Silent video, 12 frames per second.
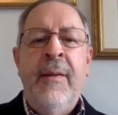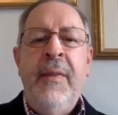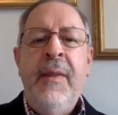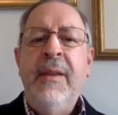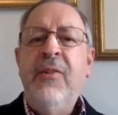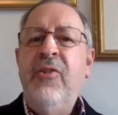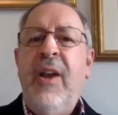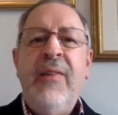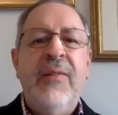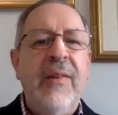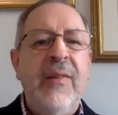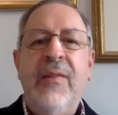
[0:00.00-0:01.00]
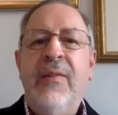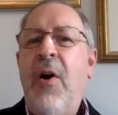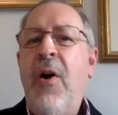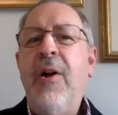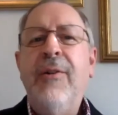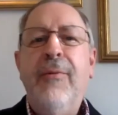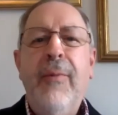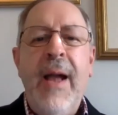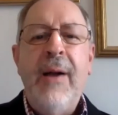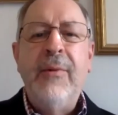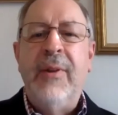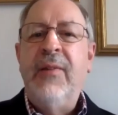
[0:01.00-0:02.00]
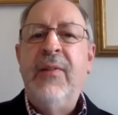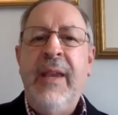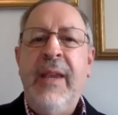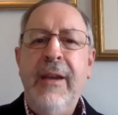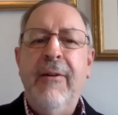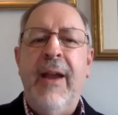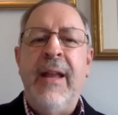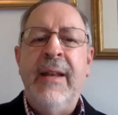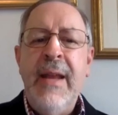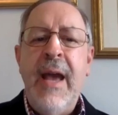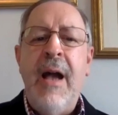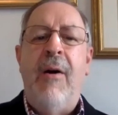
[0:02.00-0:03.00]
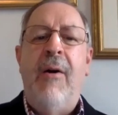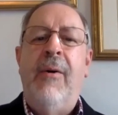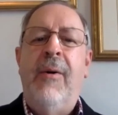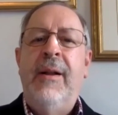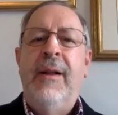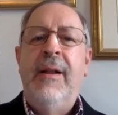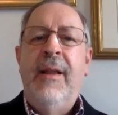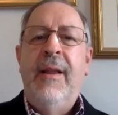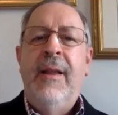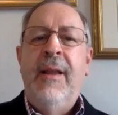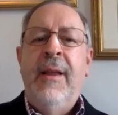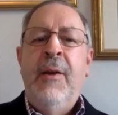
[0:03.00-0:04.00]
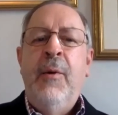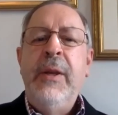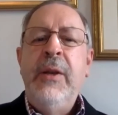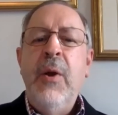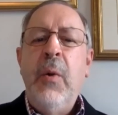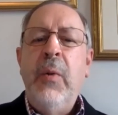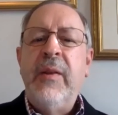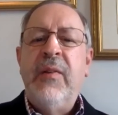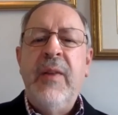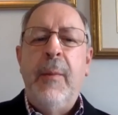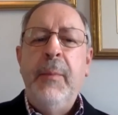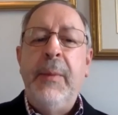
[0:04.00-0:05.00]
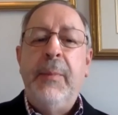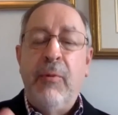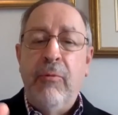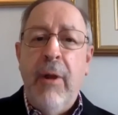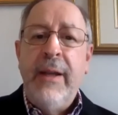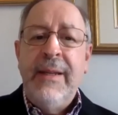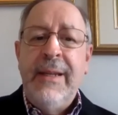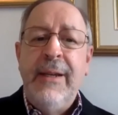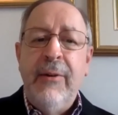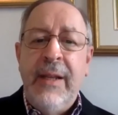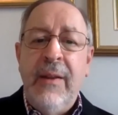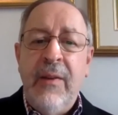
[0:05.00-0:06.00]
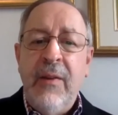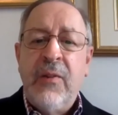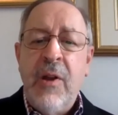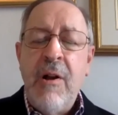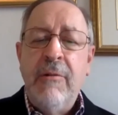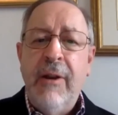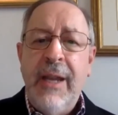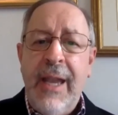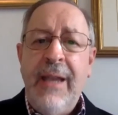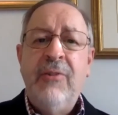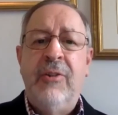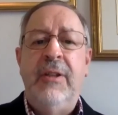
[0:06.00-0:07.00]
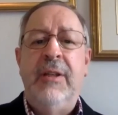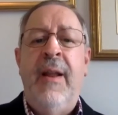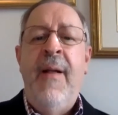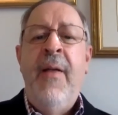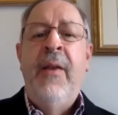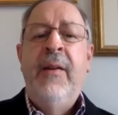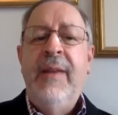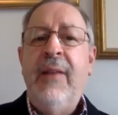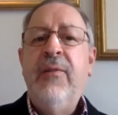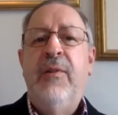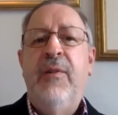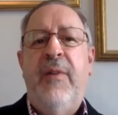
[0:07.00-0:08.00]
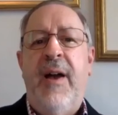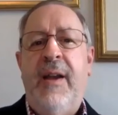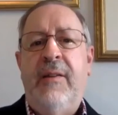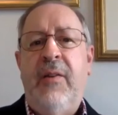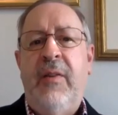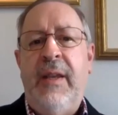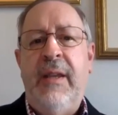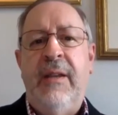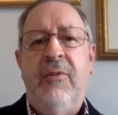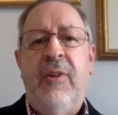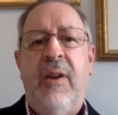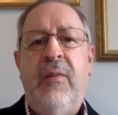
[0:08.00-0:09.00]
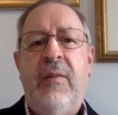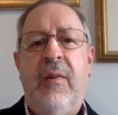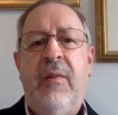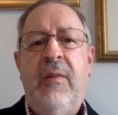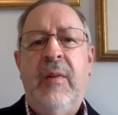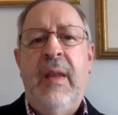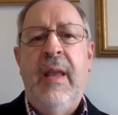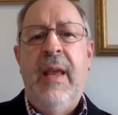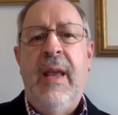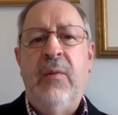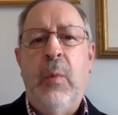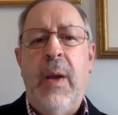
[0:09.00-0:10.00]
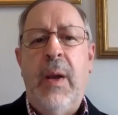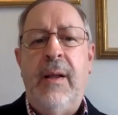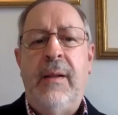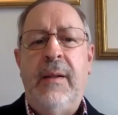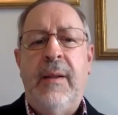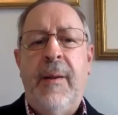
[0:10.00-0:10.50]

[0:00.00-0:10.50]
The injustice is all around us here and now. We know that some people right here in this congregation testify to the injustice as well.